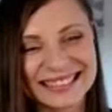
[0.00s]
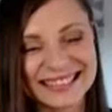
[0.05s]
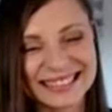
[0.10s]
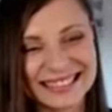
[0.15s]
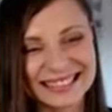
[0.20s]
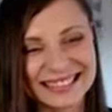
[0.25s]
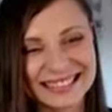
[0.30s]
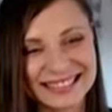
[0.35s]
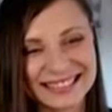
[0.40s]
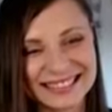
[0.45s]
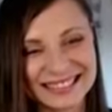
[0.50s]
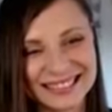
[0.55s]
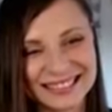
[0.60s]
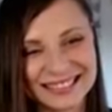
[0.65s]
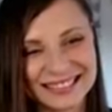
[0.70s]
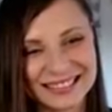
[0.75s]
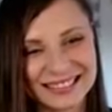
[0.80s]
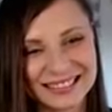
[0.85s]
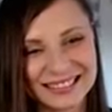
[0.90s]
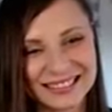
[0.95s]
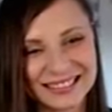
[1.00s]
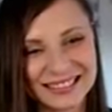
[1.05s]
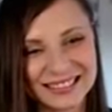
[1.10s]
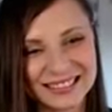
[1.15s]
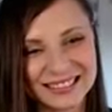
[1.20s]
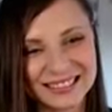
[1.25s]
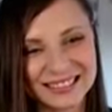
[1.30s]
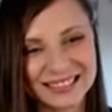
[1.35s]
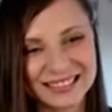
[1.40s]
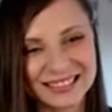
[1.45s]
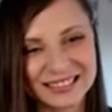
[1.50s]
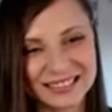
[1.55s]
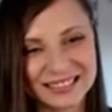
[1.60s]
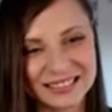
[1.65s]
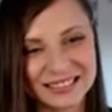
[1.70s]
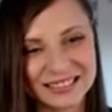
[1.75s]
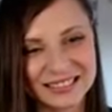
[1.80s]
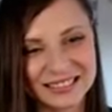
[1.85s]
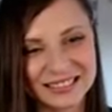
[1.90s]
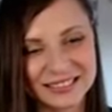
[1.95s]

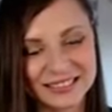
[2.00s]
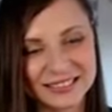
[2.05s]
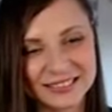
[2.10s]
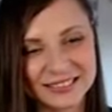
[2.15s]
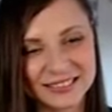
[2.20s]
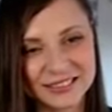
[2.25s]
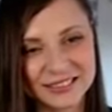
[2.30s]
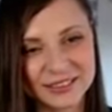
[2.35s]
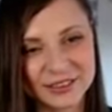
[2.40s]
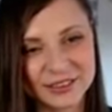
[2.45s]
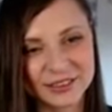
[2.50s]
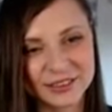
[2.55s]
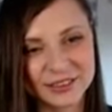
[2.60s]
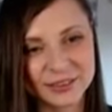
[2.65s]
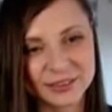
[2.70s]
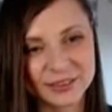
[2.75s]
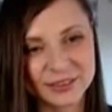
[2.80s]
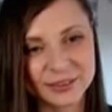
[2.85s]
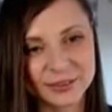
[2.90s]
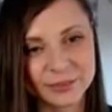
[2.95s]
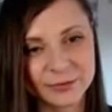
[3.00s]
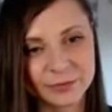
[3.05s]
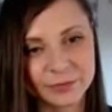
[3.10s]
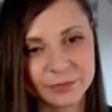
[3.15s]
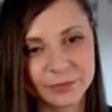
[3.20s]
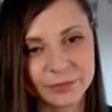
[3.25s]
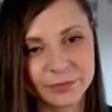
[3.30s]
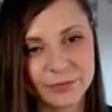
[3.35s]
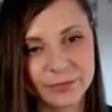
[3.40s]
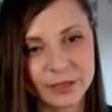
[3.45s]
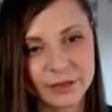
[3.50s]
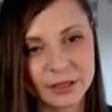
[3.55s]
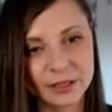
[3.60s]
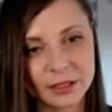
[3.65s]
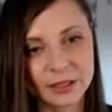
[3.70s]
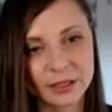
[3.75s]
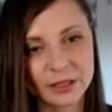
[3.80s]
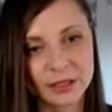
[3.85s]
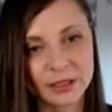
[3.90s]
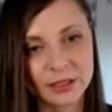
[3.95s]

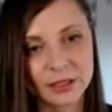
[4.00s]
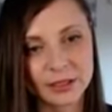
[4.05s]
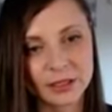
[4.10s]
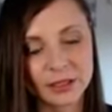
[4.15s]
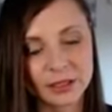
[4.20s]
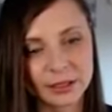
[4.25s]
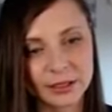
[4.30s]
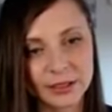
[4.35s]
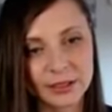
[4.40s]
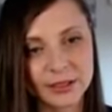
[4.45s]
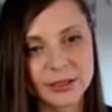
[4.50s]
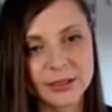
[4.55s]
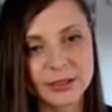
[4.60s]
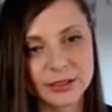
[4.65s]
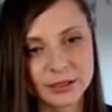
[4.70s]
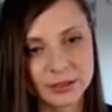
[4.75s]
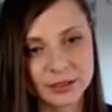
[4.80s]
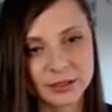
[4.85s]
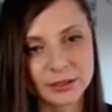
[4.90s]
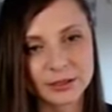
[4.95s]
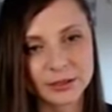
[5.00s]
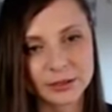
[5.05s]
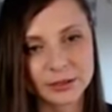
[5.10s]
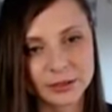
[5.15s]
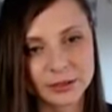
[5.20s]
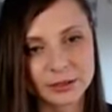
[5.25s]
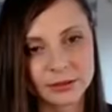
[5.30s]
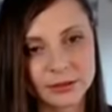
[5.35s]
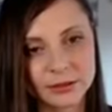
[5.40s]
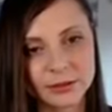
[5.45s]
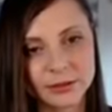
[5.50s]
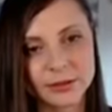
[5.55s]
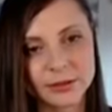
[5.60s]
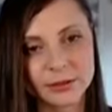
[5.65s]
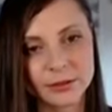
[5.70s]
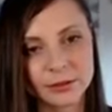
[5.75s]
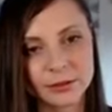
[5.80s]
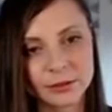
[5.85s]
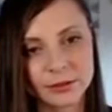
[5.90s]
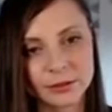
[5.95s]

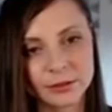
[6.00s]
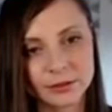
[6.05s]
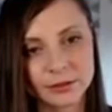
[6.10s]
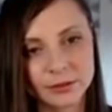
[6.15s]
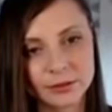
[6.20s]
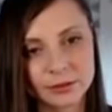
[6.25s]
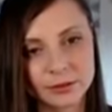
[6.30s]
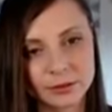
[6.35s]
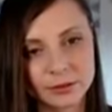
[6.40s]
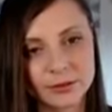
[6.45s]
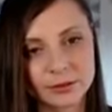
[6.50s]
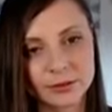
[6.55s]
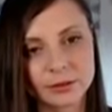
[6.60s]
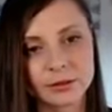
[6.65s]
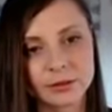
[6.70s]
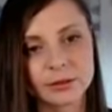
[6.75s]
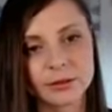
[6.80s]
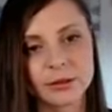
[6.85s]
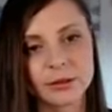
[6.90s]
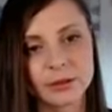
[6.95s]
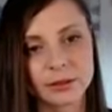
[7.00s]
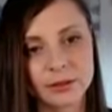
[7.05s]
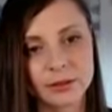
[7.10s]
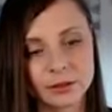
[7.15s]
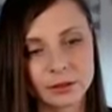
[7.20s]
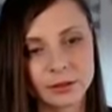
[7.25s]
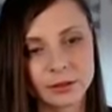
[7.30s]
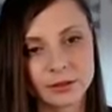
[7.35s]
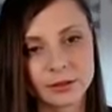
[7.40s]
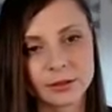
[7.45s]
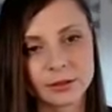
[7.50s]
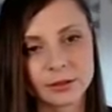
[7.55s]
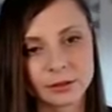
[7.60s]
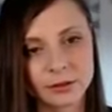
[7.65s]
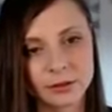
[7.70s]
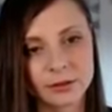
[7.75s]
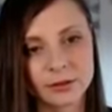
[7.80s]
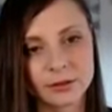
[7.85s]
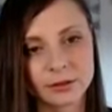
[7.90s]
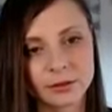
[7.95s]
The person shown says nothing.